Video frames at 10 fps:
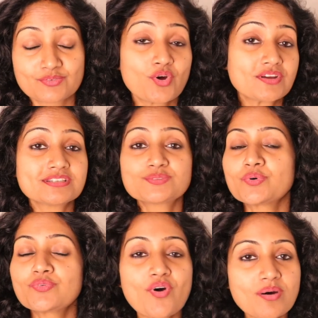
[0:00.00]
for his
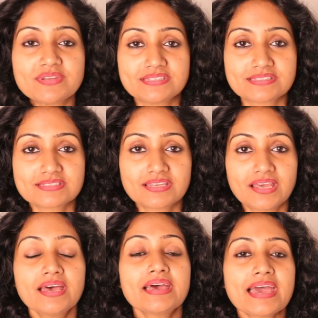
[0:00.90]
performance.
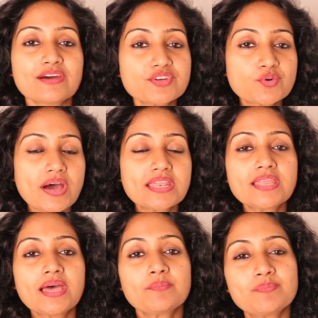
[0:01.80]

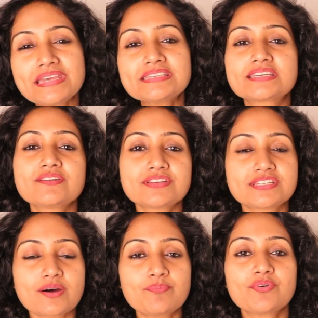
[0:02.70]
Everyone, please give it
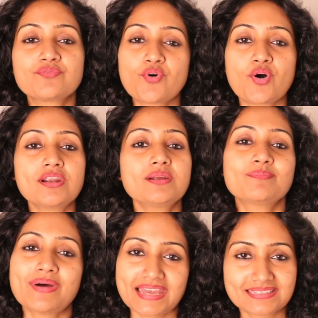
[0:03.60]
up for
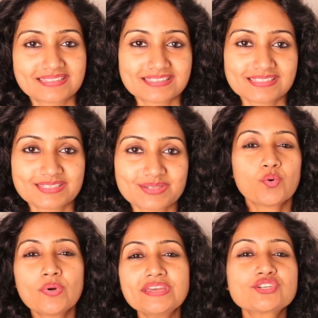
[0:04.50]
Max. We